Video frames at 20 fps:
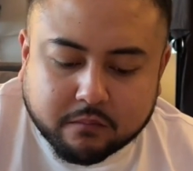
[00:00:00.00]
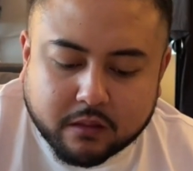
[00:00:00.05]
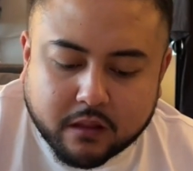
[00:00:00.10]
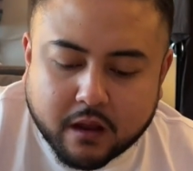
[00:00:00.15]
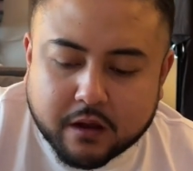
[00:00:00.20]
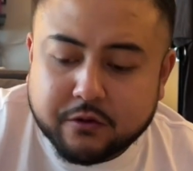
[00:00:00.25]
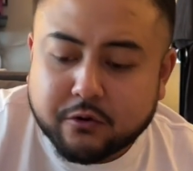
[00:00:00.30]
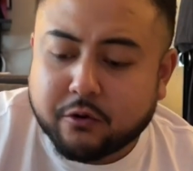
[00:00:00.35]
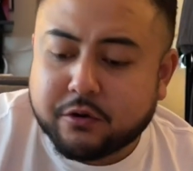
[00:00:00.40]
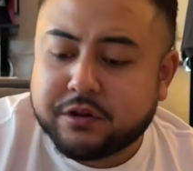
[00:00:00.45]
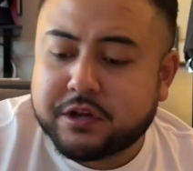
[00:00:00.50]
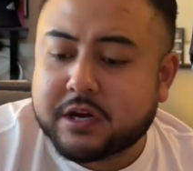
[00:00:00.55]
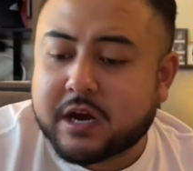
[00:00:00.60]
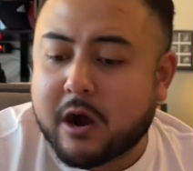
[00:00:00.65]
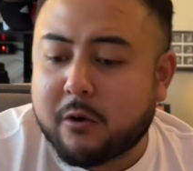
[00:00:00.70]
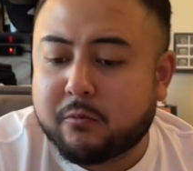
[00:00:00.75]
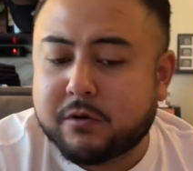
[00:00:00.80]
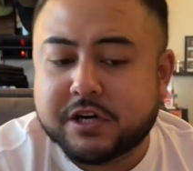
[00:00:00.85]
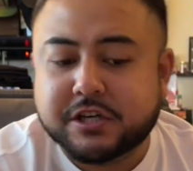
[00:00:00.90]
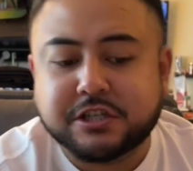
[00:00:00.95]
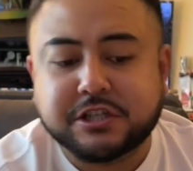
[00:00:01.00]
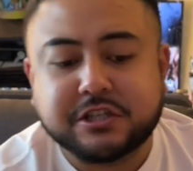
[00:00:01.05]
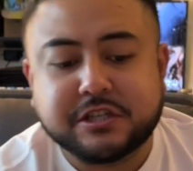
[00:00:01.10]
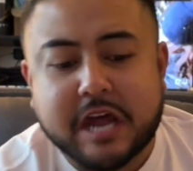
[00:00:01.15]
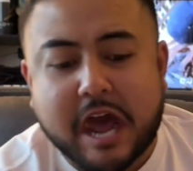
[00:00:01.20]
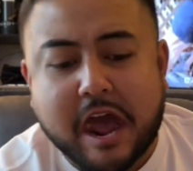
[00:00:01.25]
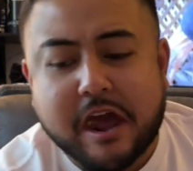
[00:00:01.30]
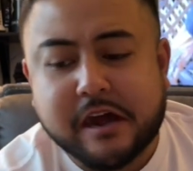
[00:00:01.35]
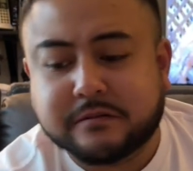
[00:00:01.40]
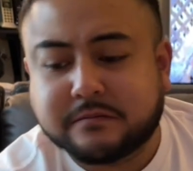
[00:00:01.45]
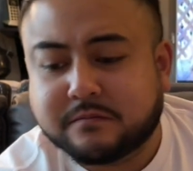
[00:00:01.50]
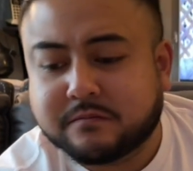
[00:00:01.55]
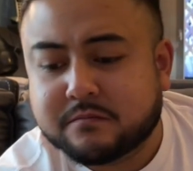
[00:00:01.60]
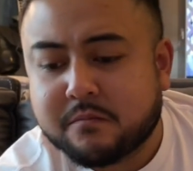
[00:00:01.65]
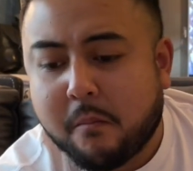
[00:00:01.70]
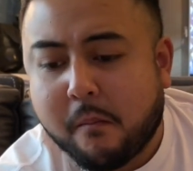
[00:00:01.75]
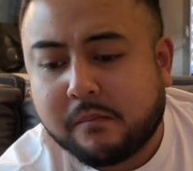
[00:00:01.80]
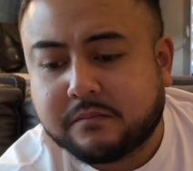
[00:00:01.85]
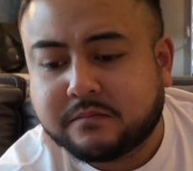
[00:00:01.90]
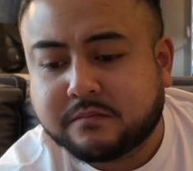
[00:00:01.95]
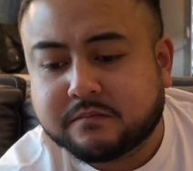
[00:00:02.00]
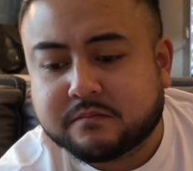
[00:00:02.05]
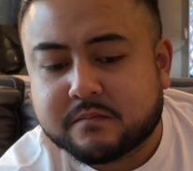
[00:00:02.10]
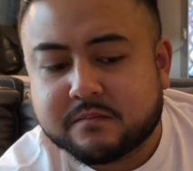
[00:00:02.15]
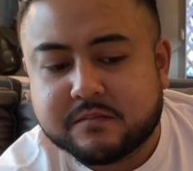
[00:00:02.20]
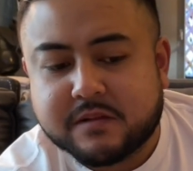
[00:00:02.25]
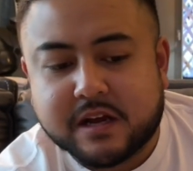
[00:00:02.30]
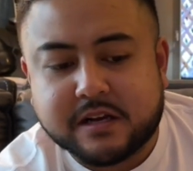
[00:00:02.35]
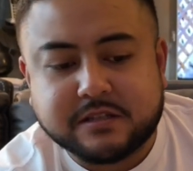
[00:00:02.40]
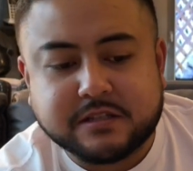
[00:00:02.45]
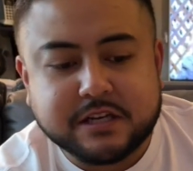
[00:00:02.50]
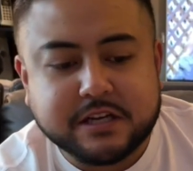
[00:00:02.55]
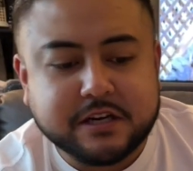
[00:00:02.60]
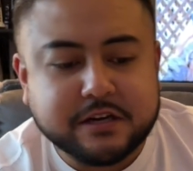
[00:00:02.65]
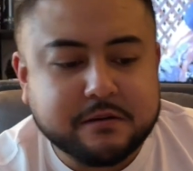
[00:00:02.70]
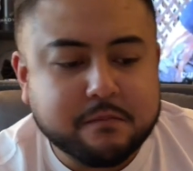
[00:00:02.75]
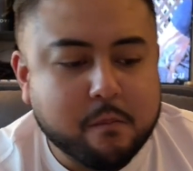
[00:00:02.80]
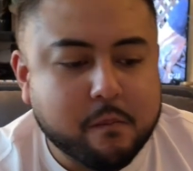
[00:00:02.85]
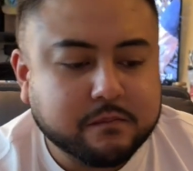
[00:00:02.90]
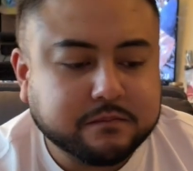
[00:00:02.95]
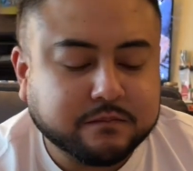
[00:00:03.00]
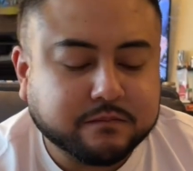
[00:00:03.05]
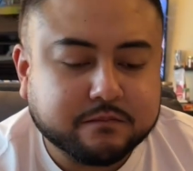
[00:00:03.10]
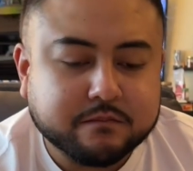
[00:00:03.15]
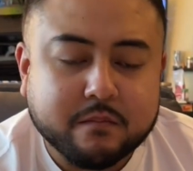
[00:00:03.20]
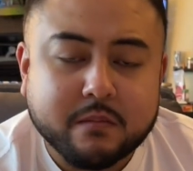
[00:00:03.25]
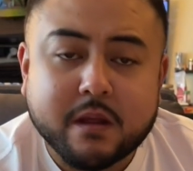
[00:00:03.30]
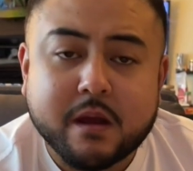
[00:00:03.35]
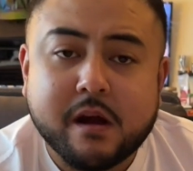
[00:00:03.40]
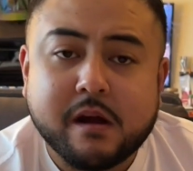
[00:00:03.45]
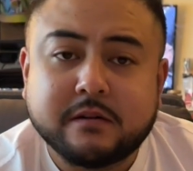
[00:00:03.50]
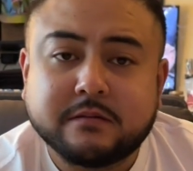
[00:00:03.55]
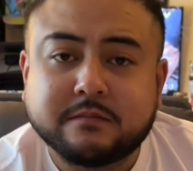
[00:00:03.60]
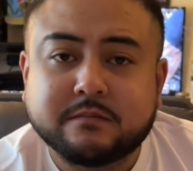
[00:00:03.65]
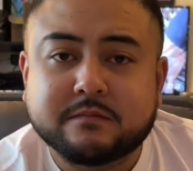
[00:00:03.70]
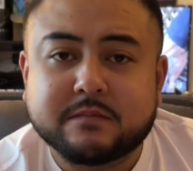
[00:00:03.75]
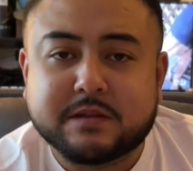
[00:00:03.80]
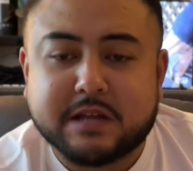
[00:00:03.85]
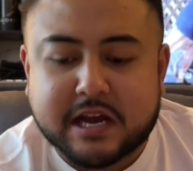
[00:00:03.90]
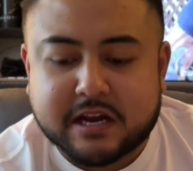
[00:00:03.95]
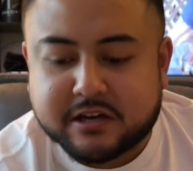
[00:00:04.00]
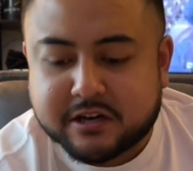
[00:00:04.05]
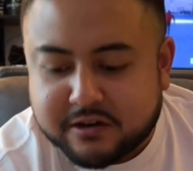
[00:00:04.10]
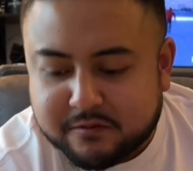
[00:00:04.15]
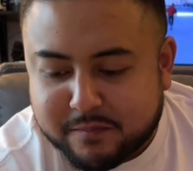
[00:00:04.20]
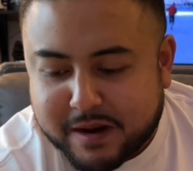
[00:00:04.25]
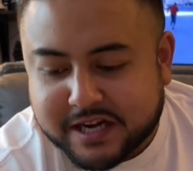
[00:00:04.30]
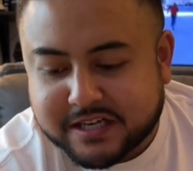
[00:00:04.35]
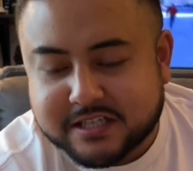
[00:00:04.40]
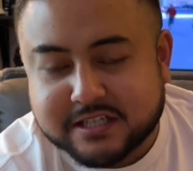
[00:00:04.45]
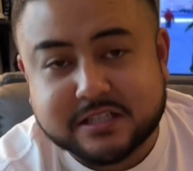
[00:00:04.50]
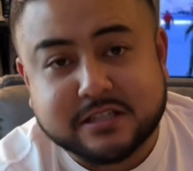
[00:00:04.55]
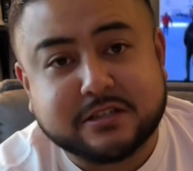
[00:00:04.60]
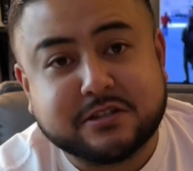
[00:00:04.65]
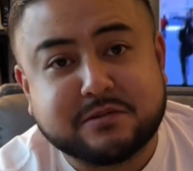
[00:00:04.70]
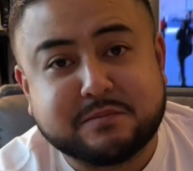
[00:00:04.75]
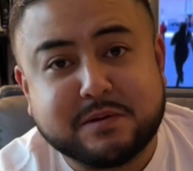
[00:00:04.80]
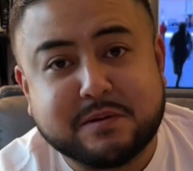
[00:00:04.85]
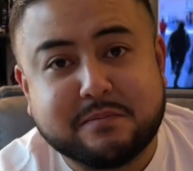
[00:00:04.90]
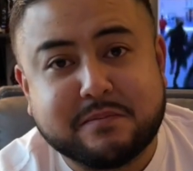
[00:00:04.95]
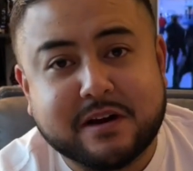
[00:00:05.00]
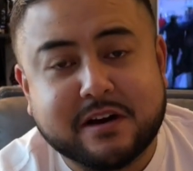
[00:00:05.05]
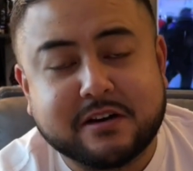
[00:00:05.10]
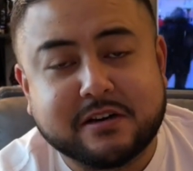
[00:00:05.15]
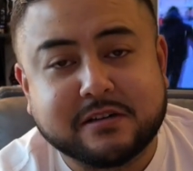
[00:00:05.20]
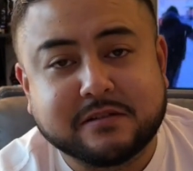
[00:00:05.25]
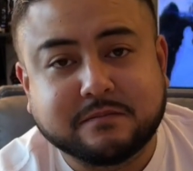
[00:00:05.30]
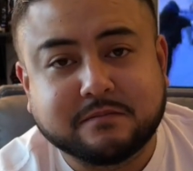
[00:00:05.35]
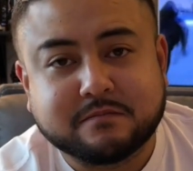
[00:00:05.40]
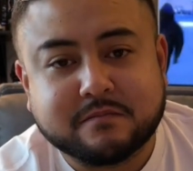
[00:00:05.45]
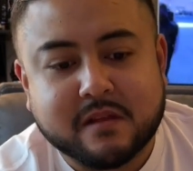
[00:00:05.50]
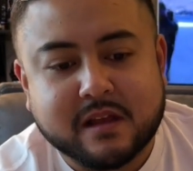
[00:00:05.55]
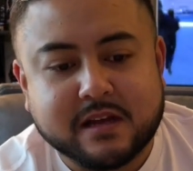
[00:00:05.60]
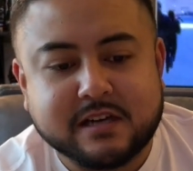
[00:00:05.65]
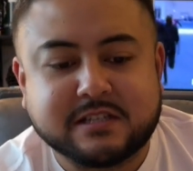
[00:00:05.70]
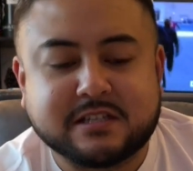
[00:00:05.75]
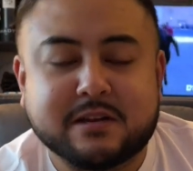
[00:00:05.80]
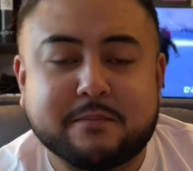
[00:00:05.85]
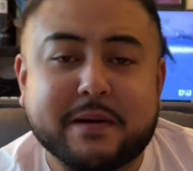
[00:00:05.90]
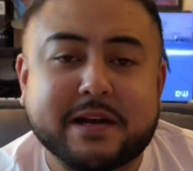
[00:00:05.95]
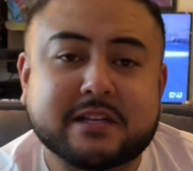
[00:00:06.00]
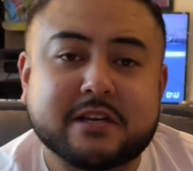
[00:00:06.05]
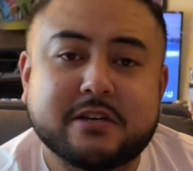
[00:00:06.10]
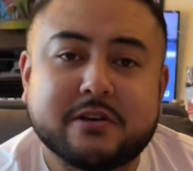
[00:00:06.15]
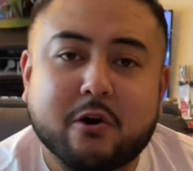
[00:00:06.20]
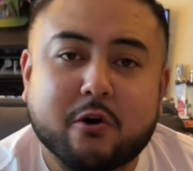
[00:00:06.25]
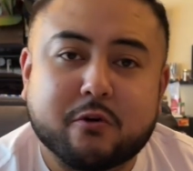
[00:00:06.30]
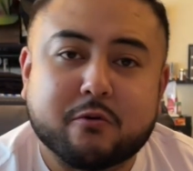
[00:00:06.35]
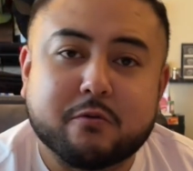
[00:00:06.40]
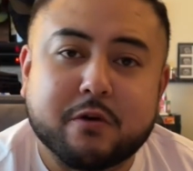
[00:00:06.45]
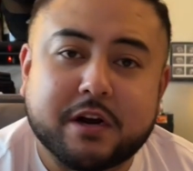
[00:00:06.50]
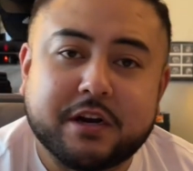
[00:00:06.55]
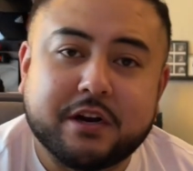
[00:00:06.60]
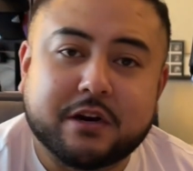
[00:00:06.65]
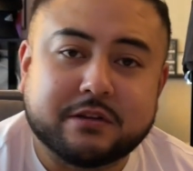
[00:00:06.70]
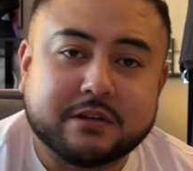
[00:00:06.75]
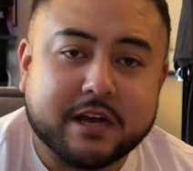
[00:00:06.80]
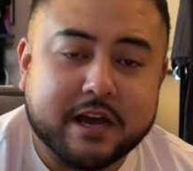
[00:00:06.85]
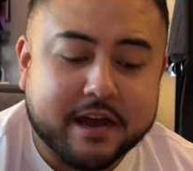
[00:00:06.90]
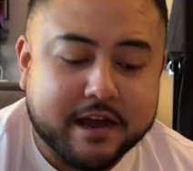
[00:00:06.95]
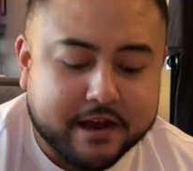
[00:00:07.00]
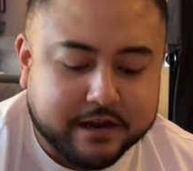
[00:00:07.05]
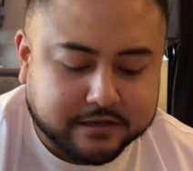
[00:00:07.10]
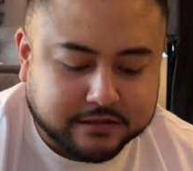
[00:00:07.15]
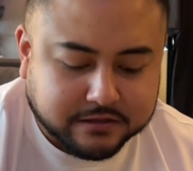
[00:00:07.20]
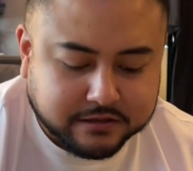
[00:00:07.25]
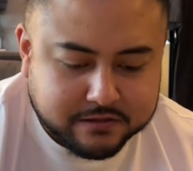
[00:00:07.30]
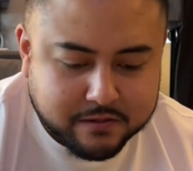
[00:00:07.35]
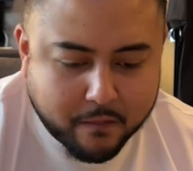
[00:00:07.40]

The only thing I wish that they did that could have made this a little bit better is to make the yolk runny on the eggs.